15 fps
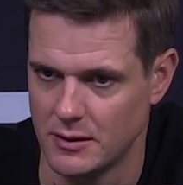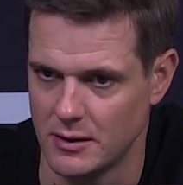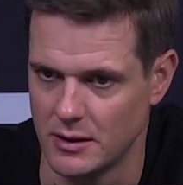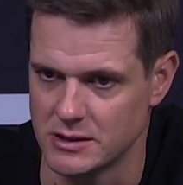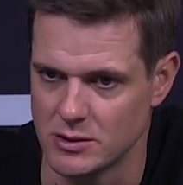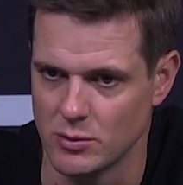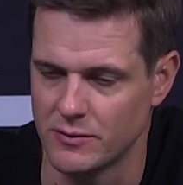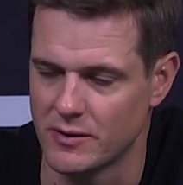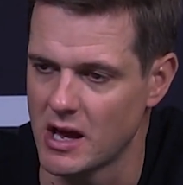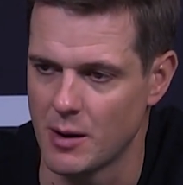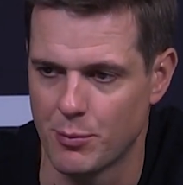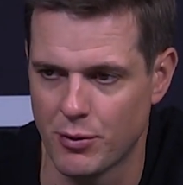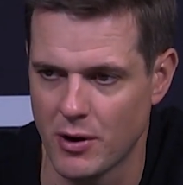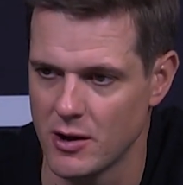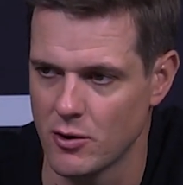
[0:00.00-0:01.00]
And so we've got to
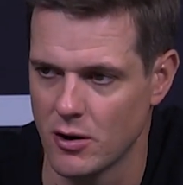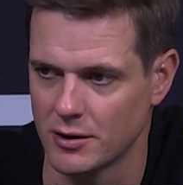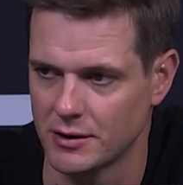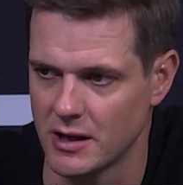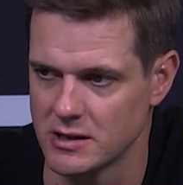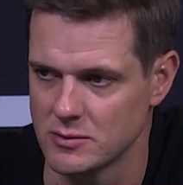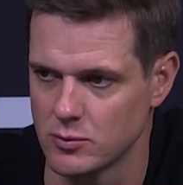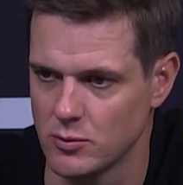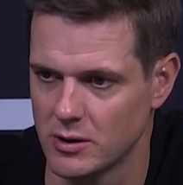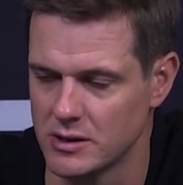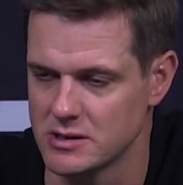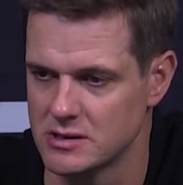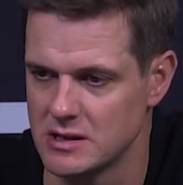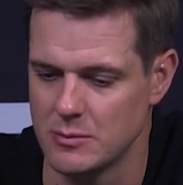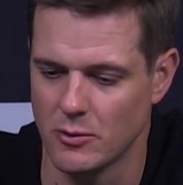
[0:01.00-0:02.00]
prioritize what
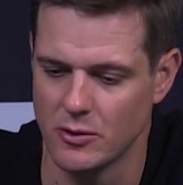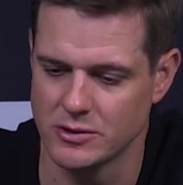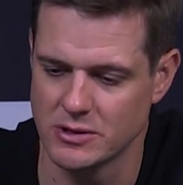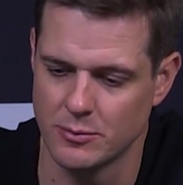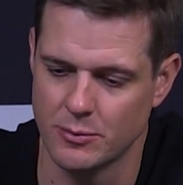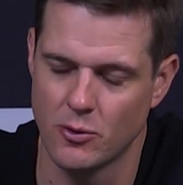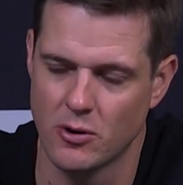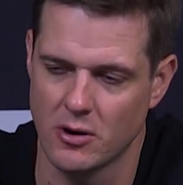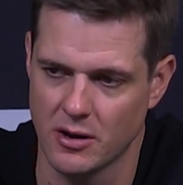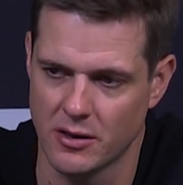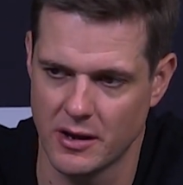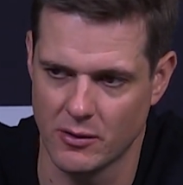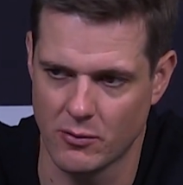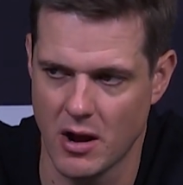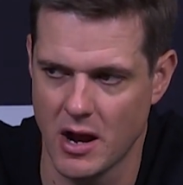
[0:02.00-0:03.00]
is the most important
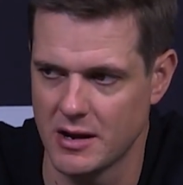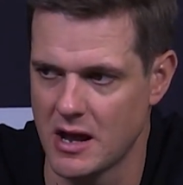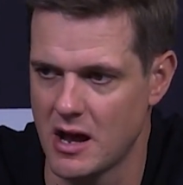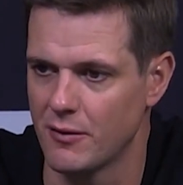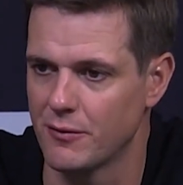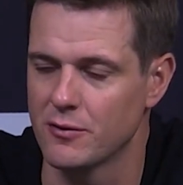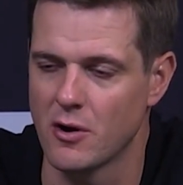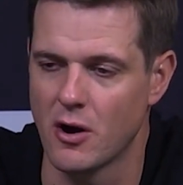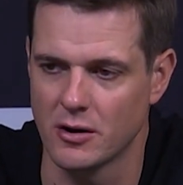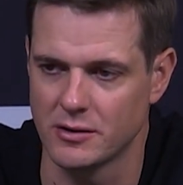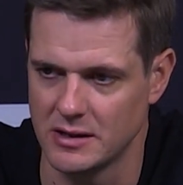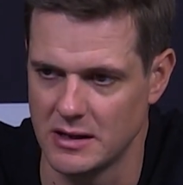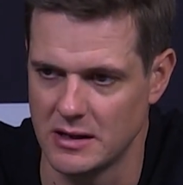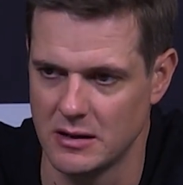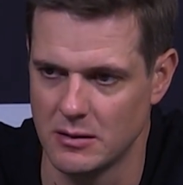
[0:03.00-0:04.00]
thing right now for our
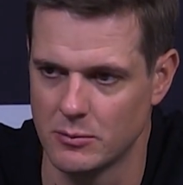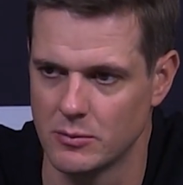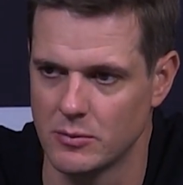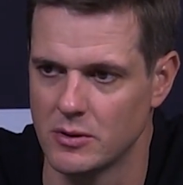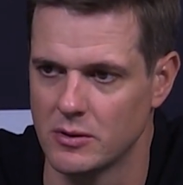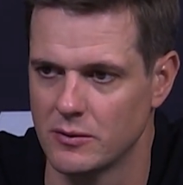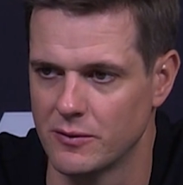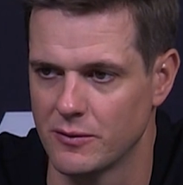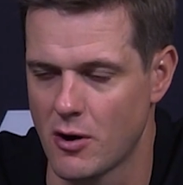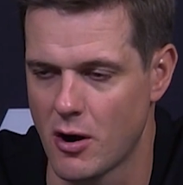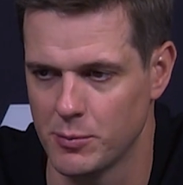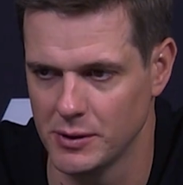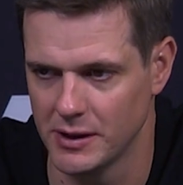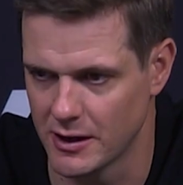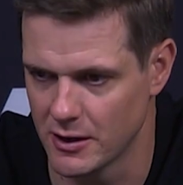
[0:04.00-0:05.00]
team, for our
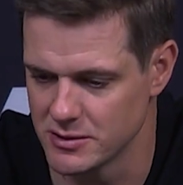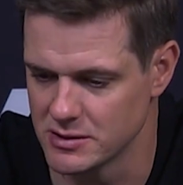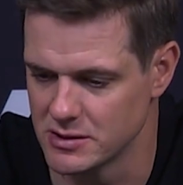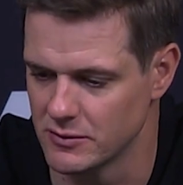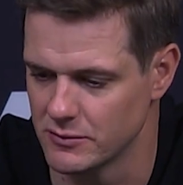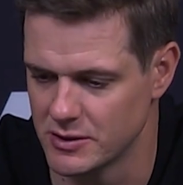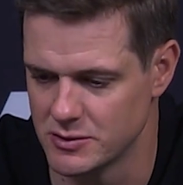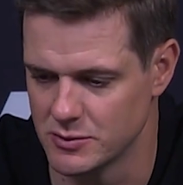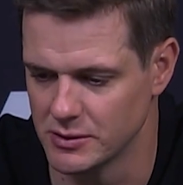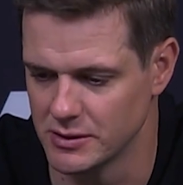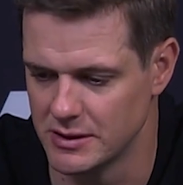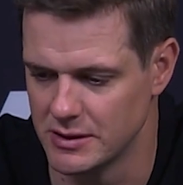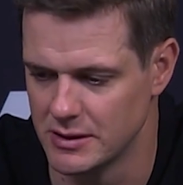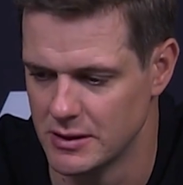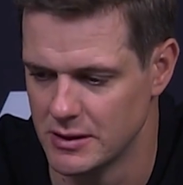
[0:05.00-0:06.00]
players
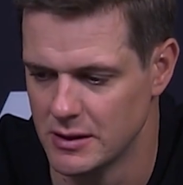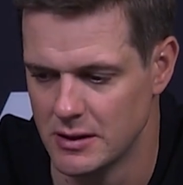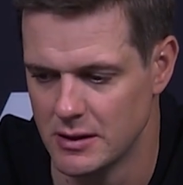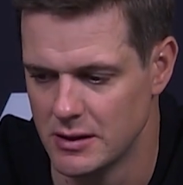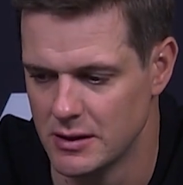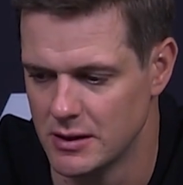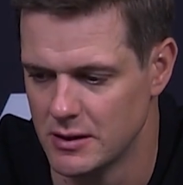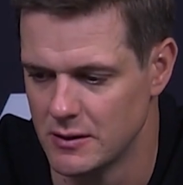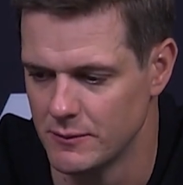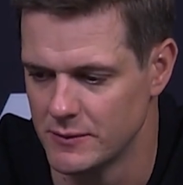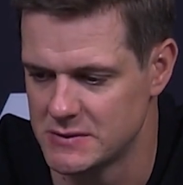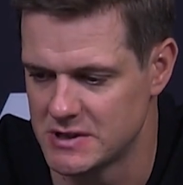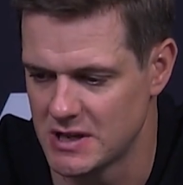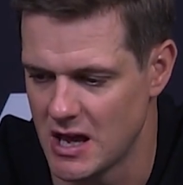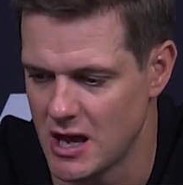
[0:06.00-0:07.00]
individually,
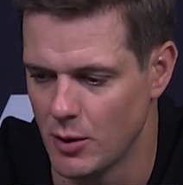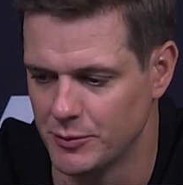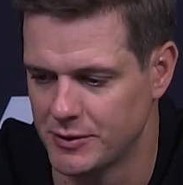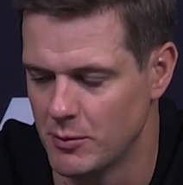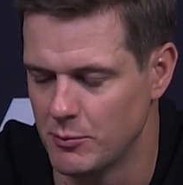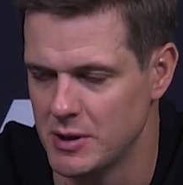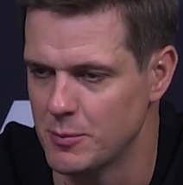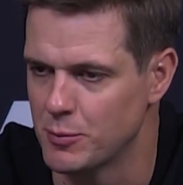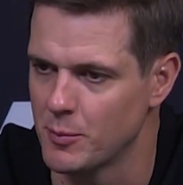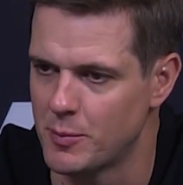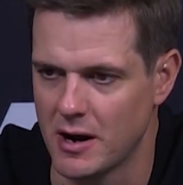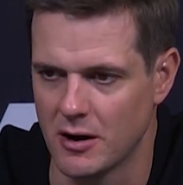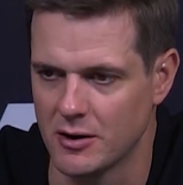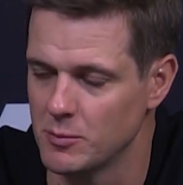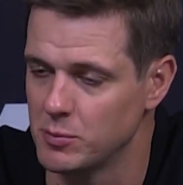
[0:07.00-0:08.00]
to help them be
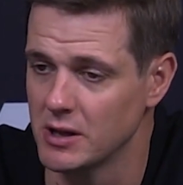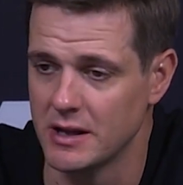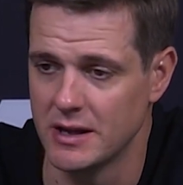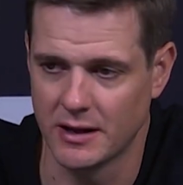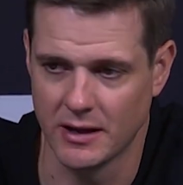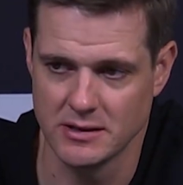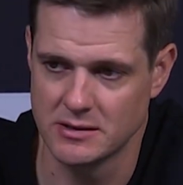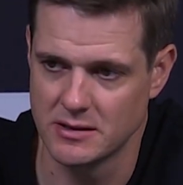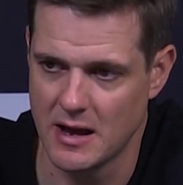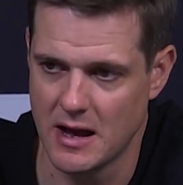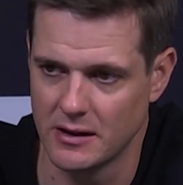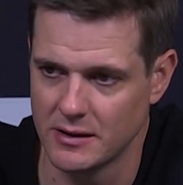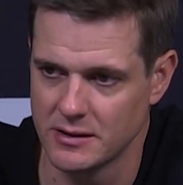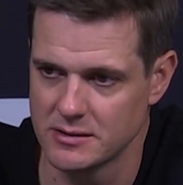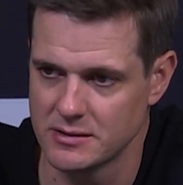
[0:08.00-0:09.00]
prepared to play against
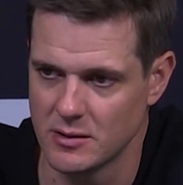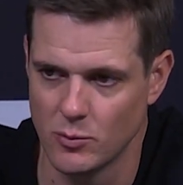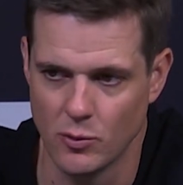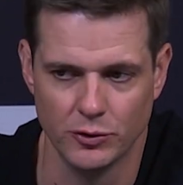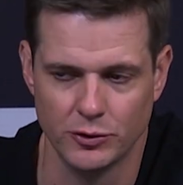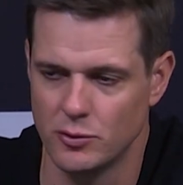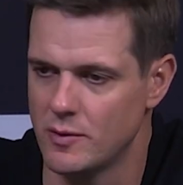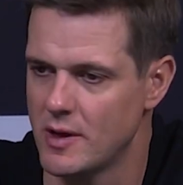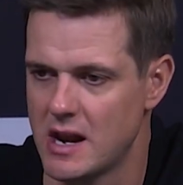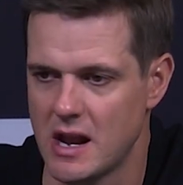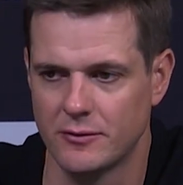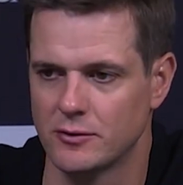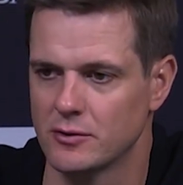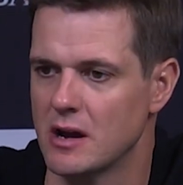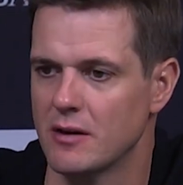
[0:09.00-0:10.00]
Dallas. And we'll do that
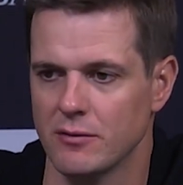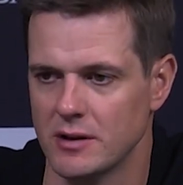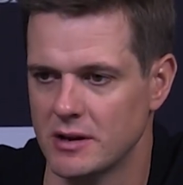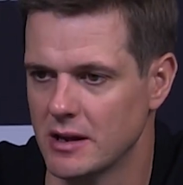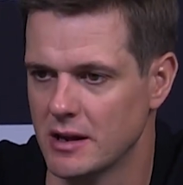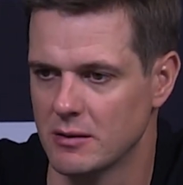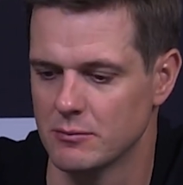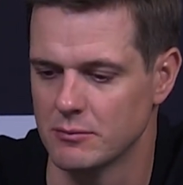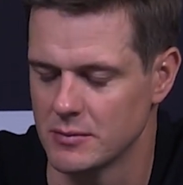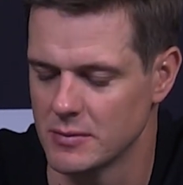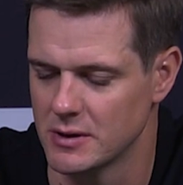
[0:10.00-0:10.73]
after every game.